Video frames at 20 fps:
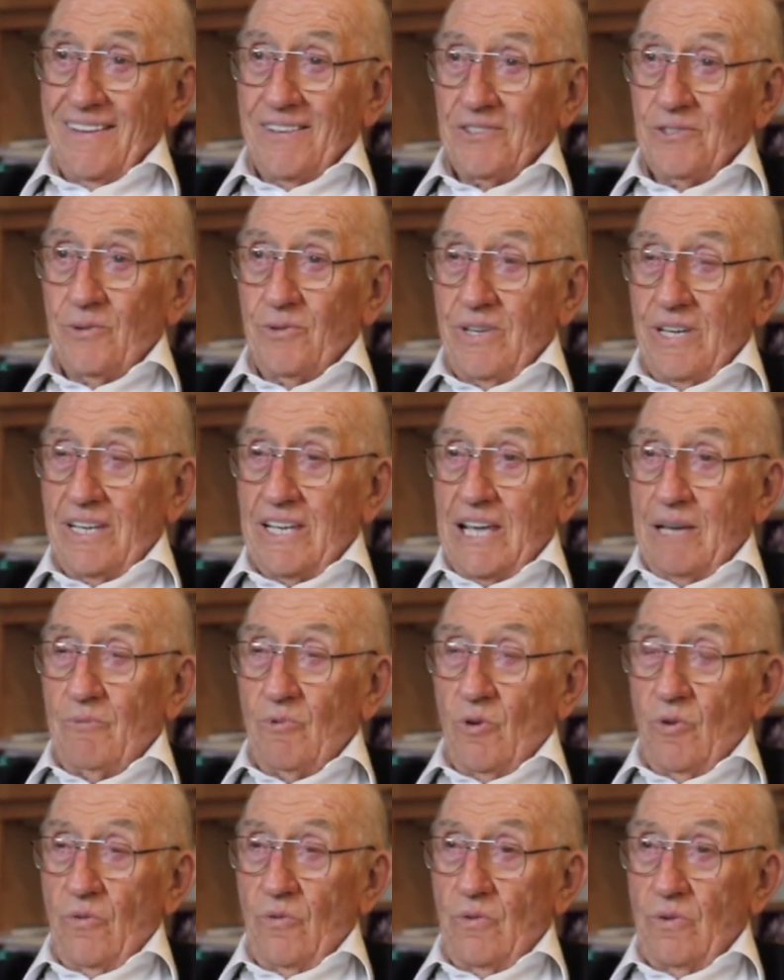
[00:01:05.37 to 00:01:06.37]
So he came
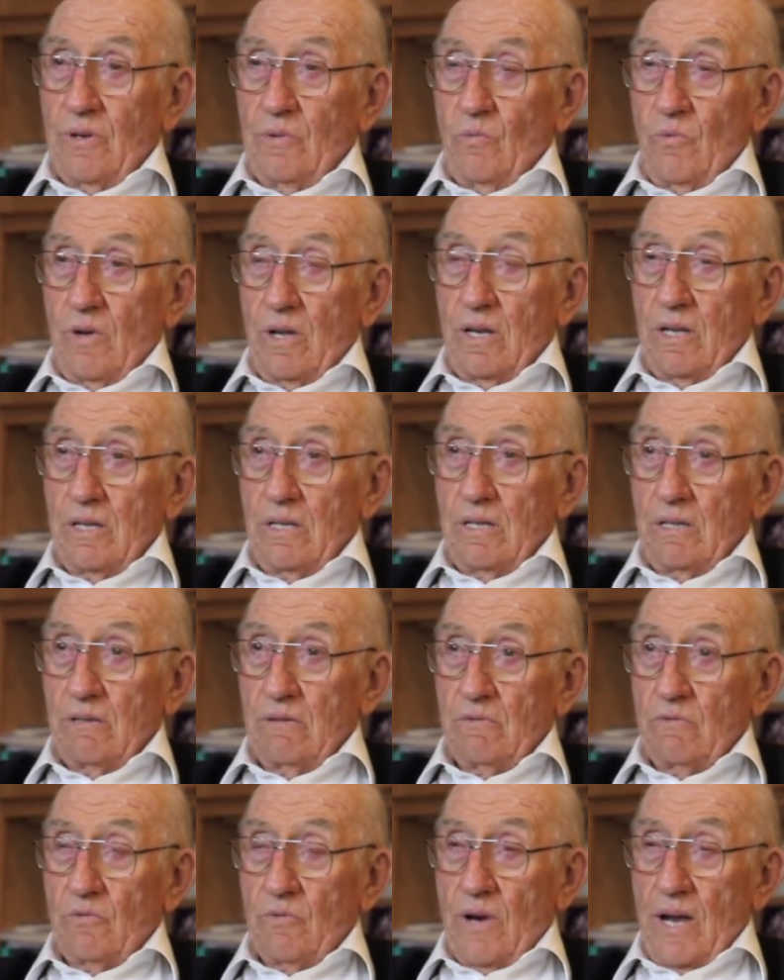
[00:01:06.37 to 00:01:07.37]
over and wanted
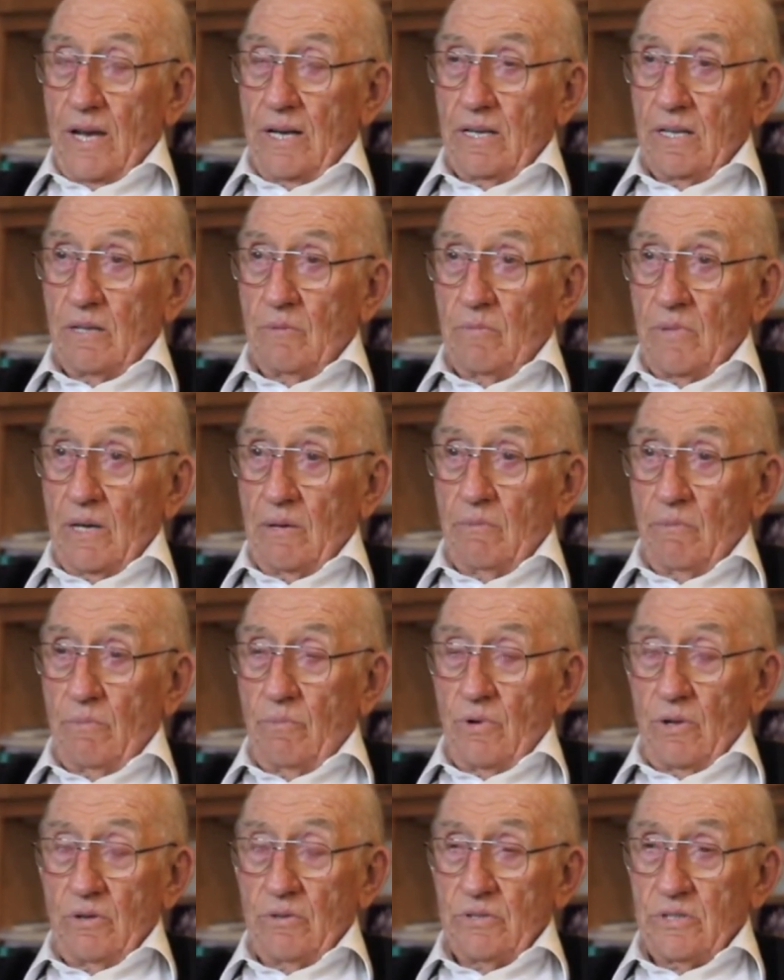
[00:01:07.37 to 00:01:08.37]
to ride it. And my
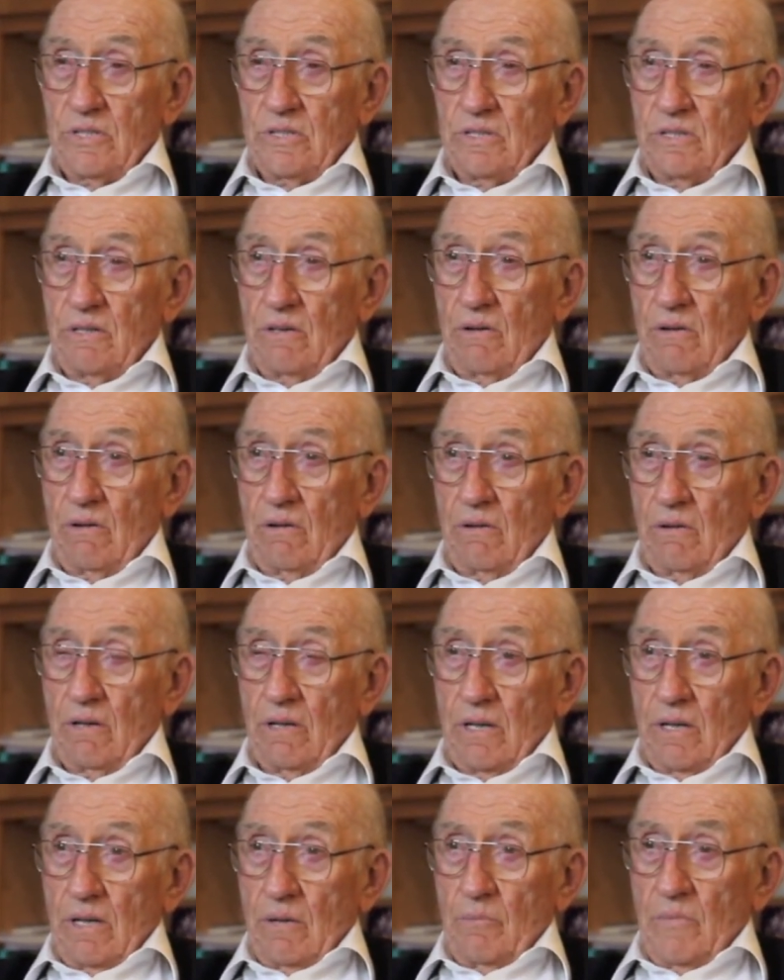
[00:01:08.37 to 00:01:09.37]
brother says, no.
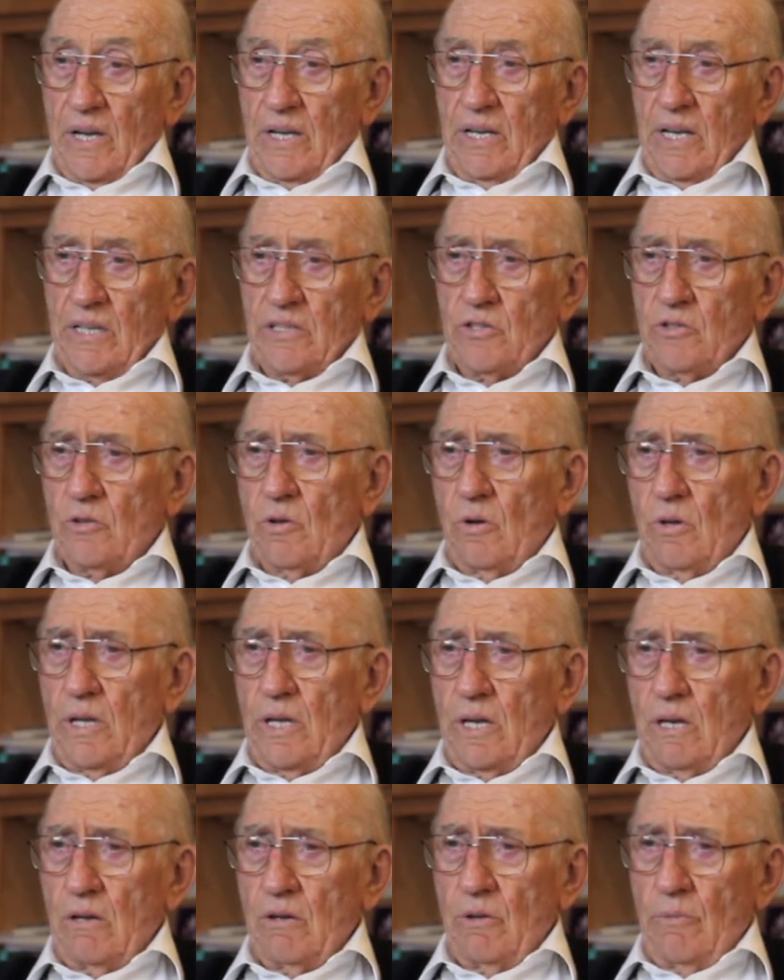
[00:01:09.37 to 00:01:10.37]
My dad says, oh,
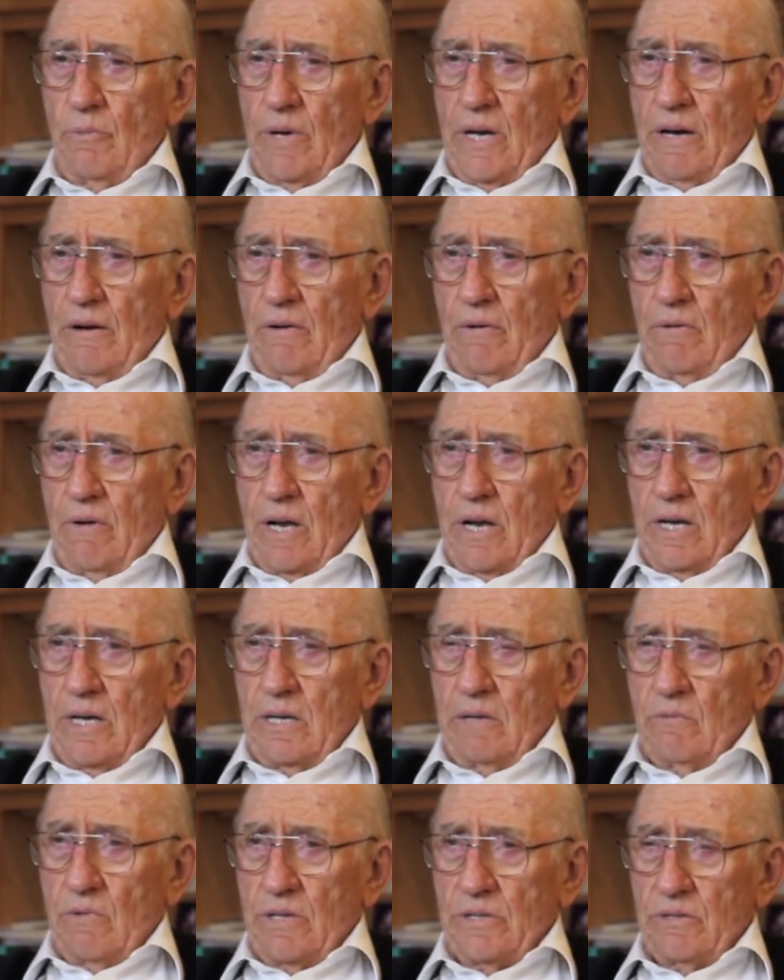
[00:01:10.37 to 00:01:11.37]
let Uncle Byron ride.
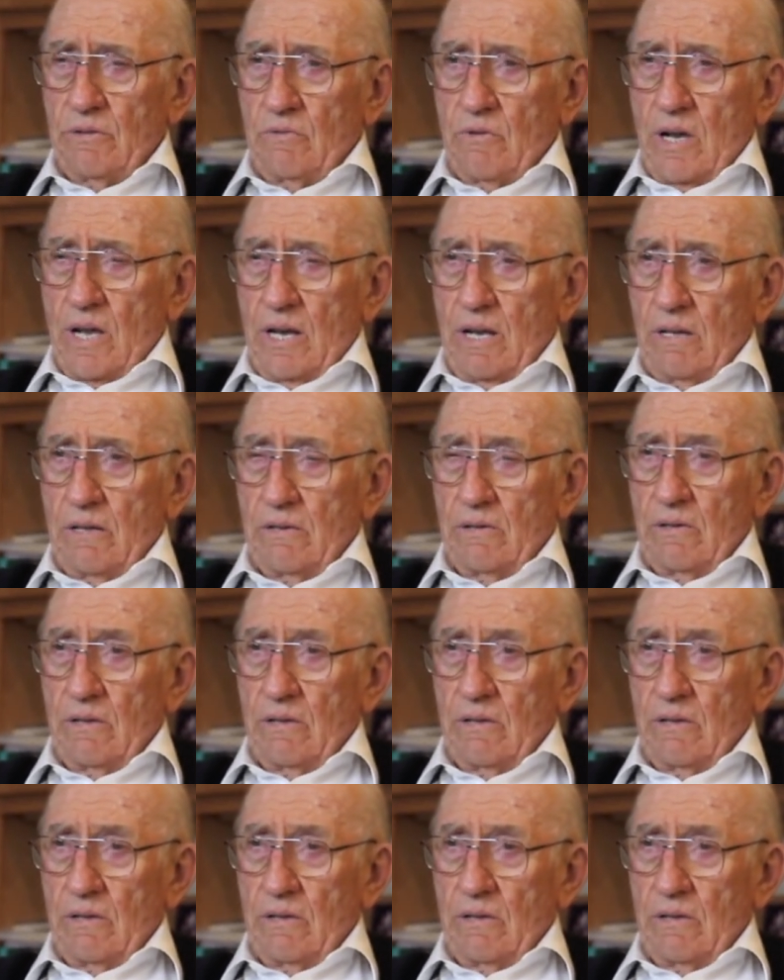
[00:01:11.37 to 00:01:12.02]
He wants to ride it.